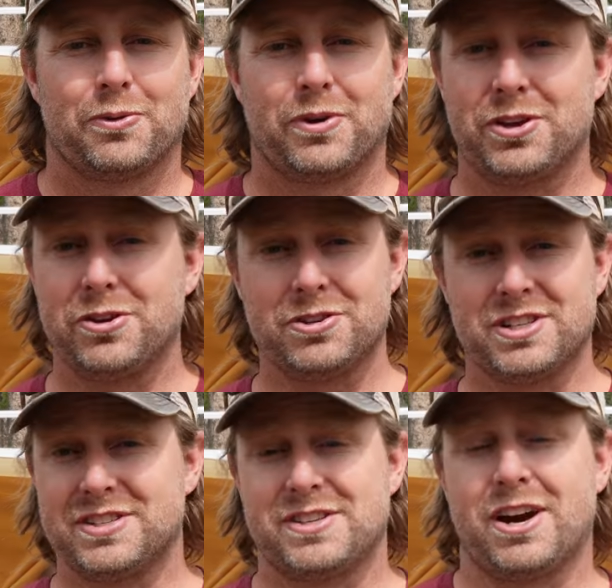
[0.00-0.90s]
Whether you're
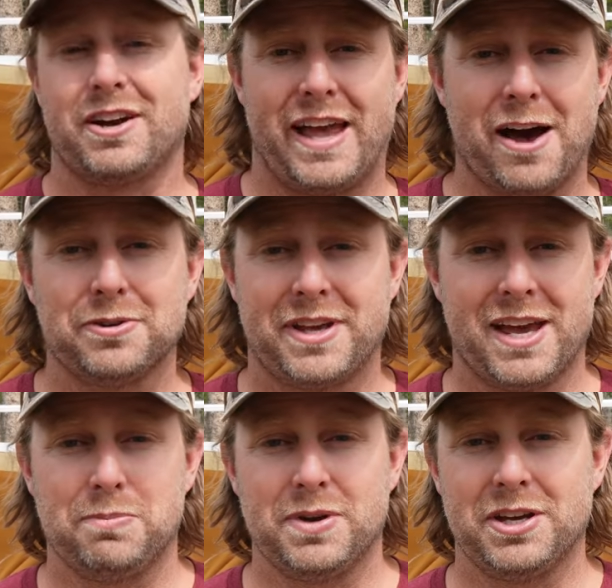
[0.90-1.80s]
just starting out
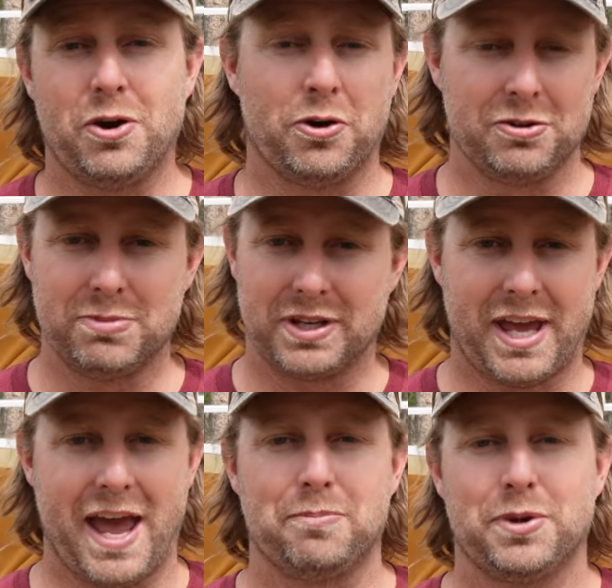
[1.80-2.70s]
camping or you've been
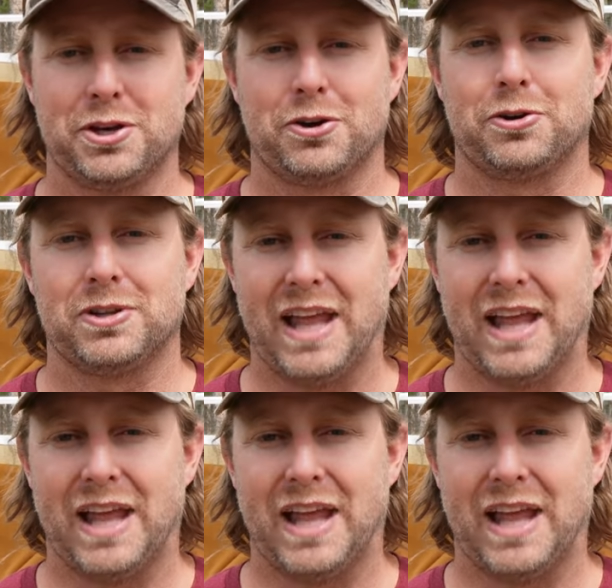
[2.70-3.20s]
camping your whole